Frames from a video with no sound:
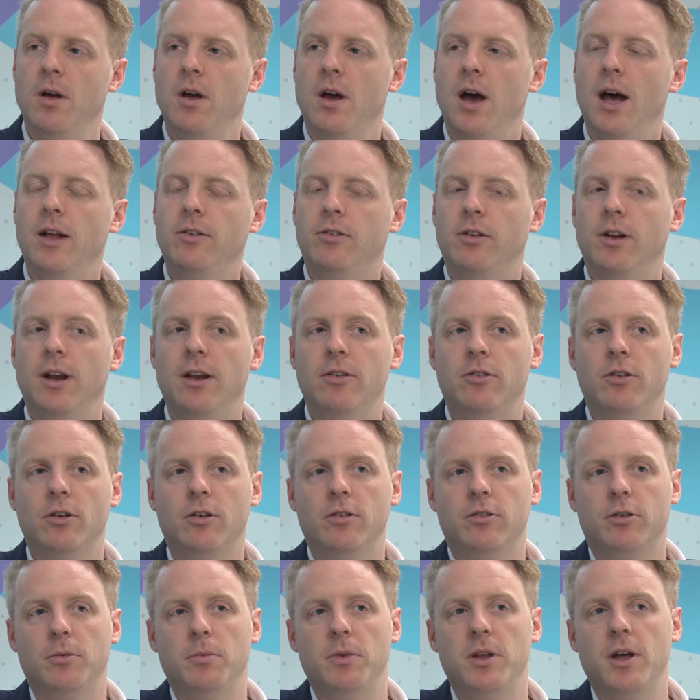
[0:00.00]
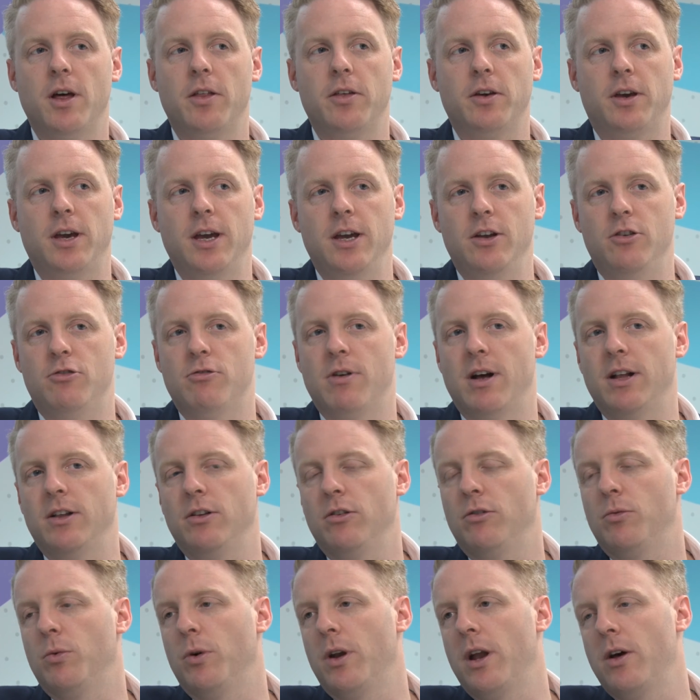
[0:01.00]
And so let's look at some of the other key
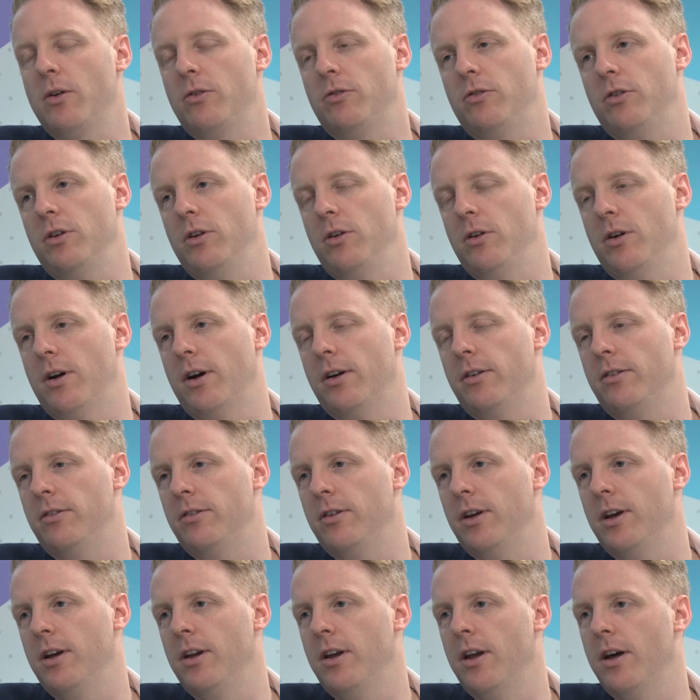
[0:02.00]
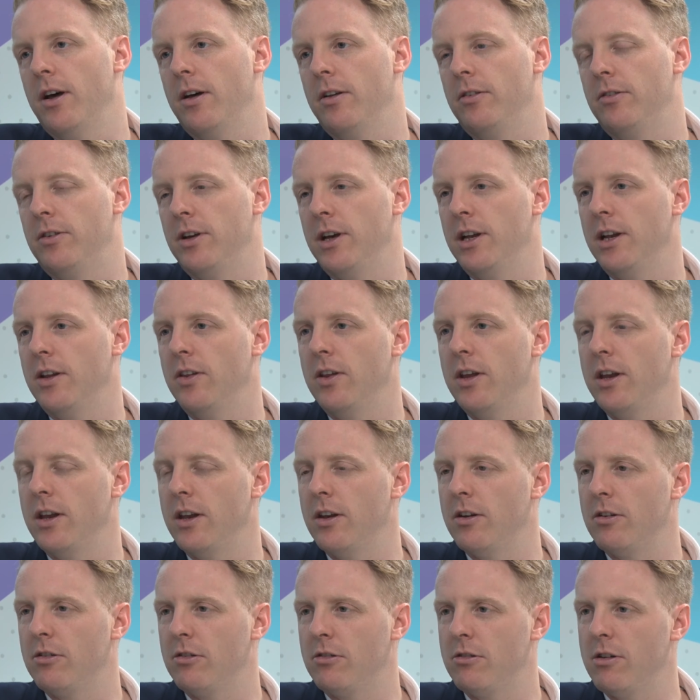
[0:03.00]
trends. What else are you guys seeing in the
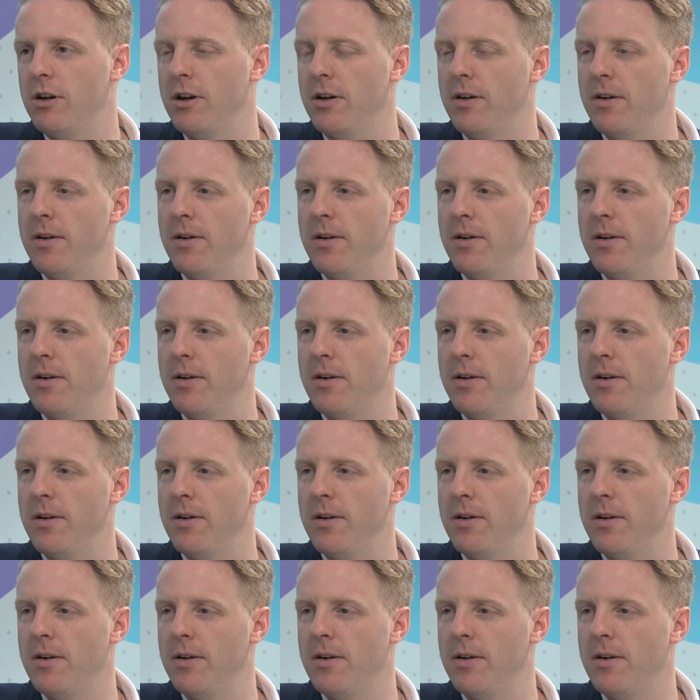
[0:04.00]
industry?